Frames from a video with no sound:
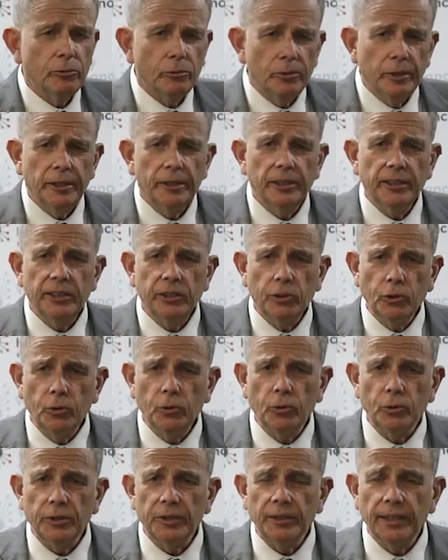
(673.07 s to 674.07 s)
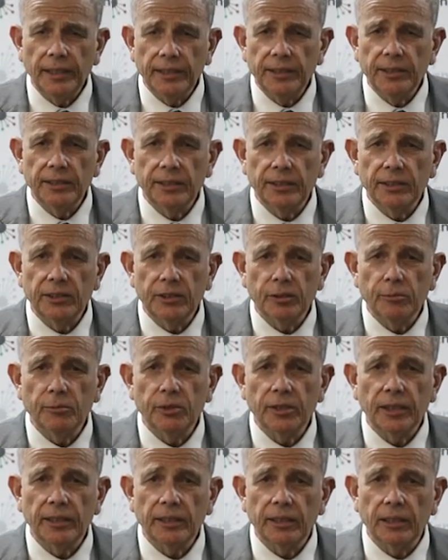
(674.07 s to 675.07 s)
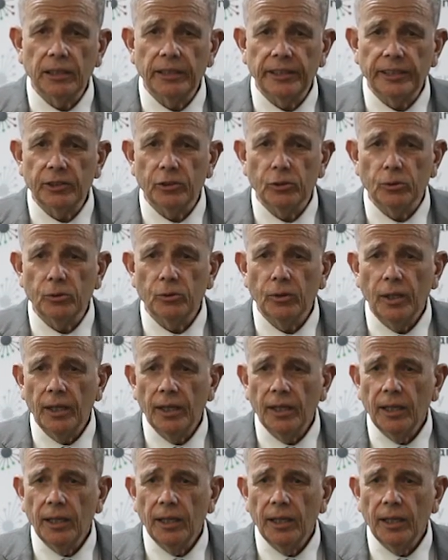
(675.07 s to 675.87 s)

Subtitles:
really good data systems and clinical